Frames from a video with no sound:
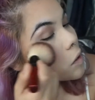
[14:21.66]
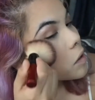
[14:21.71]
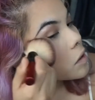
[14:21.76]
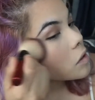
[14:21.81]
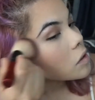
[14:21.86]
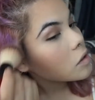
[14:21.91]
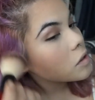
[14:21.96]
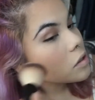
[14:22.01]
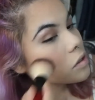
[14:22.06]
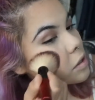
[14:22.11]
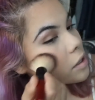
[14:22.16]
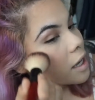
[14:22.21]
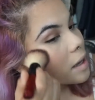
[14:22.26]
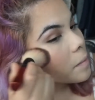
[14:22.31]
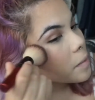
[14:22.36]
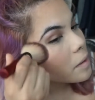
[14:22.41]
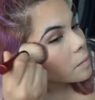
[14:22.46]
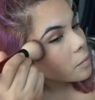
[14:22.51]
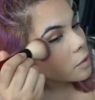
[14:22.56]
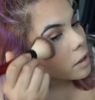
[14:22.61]
Usually I
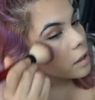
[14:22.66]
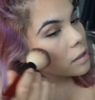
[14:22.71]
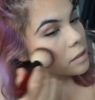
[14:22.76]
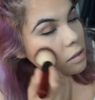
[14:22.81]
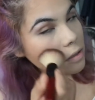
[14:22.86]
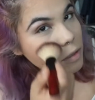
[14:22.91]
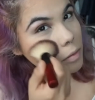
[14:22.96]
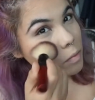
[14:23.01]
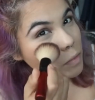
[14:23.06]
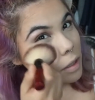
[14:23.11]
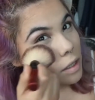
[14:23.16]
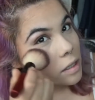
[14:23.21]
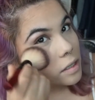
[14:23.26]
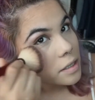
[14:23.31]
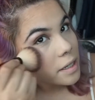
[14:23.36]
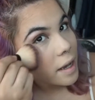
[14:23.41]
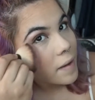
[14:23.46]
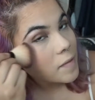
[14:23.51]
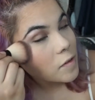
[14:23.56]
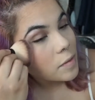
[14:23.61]
put bronzer and
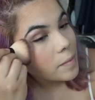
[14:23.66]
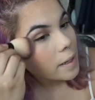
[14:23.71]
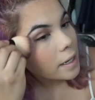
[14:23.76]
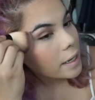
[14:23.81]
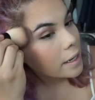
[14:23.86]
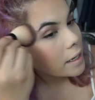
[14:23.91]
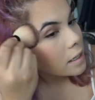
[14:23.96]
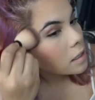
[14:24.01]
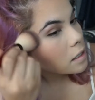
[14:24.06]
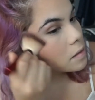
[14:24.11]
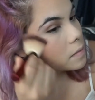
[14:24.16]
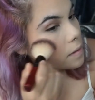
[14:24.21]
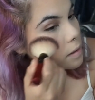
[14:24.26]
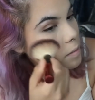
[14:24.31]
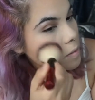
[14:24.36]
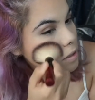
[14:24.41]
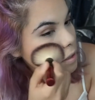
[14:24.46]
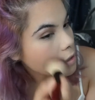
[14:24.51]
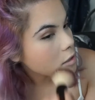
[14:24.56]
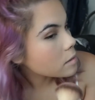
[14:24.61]
blush after my eyes, but I'm
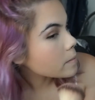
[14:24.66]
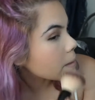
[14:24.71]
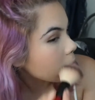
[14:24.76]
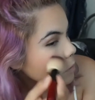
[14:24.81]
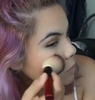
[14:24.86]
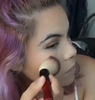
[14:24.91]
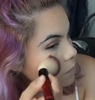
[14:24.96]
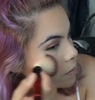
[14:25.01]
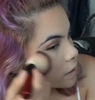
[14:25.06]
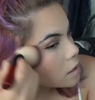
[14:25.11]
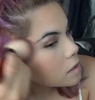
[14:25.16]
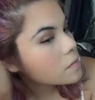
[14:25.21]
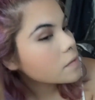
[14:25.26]
just gonna do my whole face